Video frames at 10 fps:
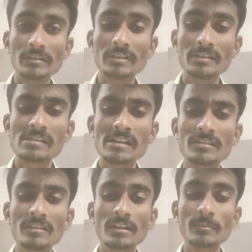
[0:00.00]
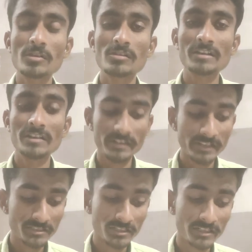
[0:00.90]
In that the terminology
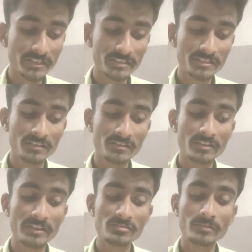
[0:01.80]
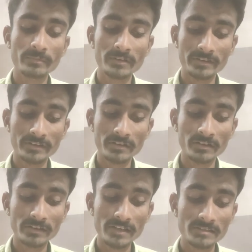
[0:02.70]
detection in the case of
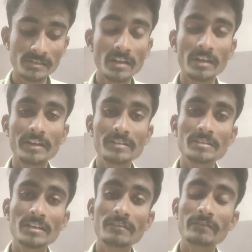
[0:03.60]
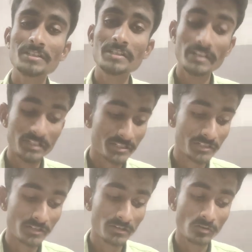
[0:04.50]
clinical trials, it is the
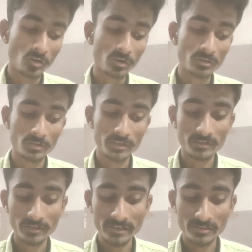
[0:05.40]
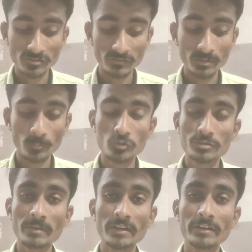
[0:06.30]
investigational, or in the case of the
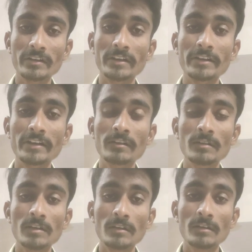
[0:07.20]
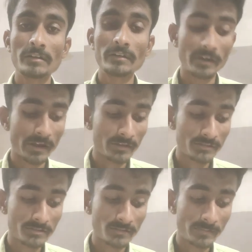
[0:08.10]
post marketing
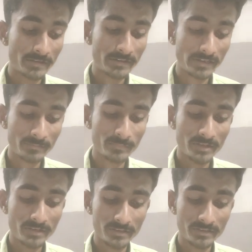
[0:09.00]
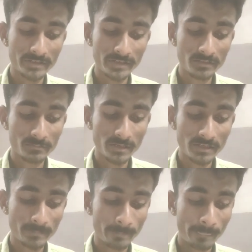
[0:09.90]
trials, it can be detected
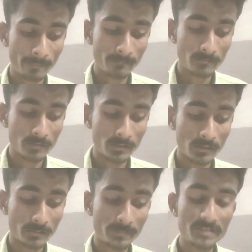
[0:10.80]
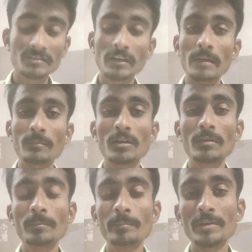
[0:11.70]
by
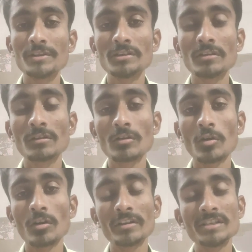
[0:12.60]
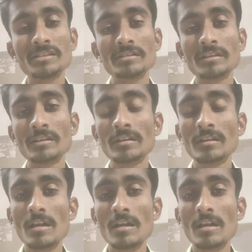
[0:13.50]
prescriber, patient, or healthcare